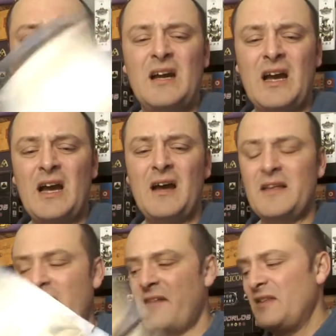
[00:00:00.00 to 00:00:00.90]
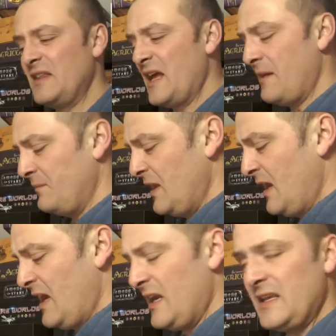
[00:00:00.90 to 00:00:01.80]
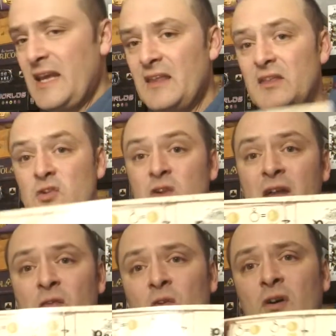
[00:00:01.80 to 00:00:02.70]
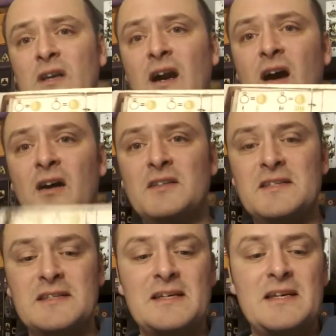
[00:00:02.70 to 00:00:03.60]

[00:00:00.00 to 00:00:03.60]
uh, having that. And again, the travel log cards,